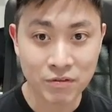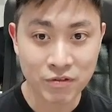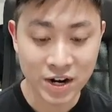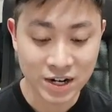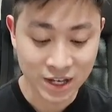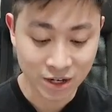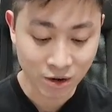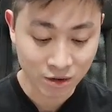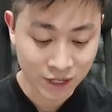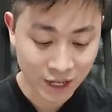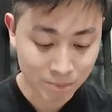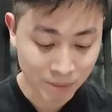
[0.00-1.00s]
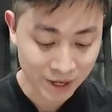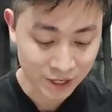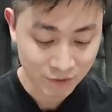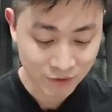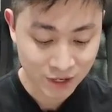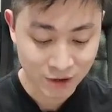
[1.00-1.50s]
friendly and all that by
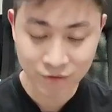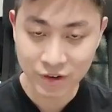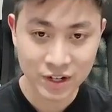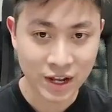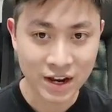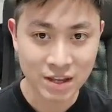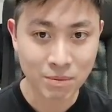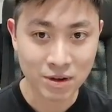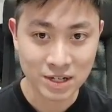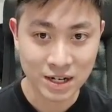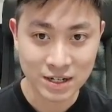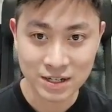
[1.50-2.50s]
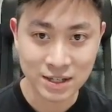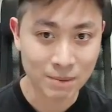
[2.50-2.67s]
giving a very tiny box like this.